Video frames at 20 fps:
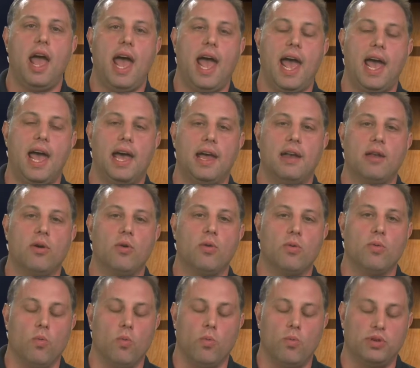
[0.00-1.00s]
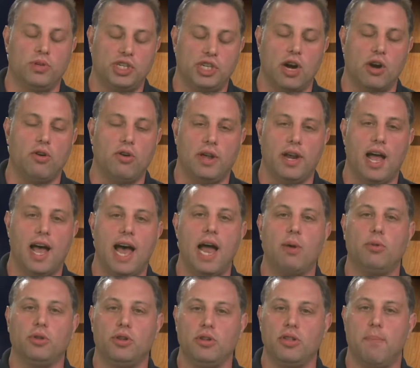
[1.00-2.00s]
And Cheryl and I
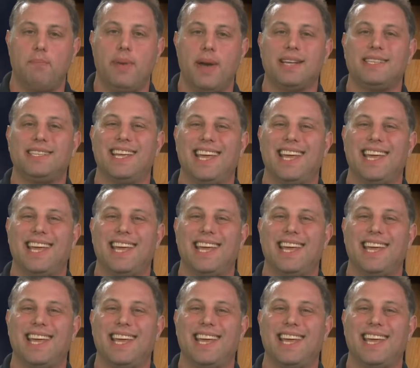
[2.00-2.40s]
will do the best